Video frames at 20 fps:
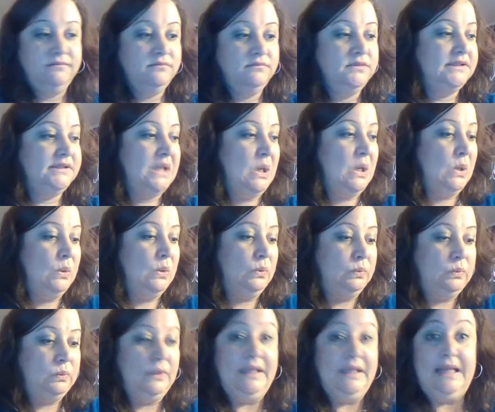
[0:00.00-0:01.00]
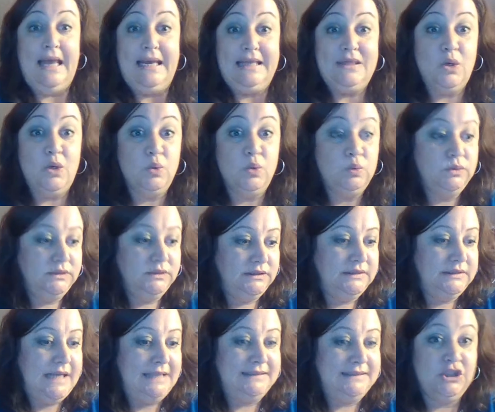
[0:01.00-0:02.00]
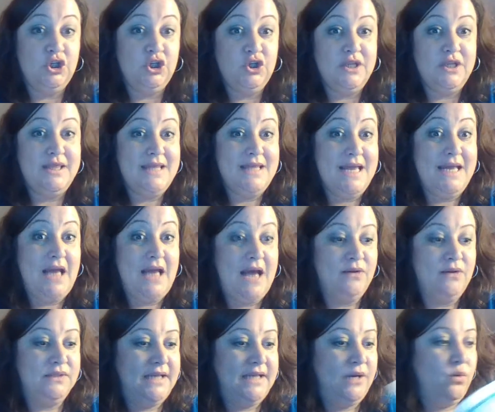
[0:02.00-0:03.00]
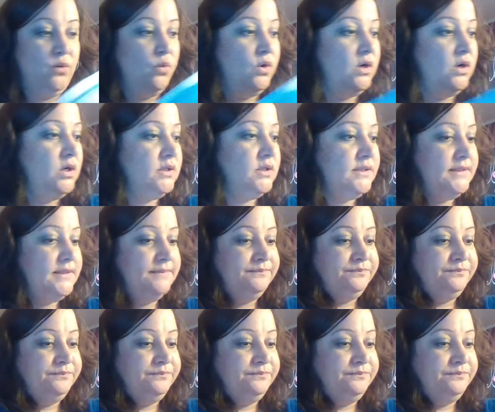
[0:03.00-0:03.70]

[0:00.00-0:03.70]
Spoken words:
So we like those. That's a good thing, outside orders.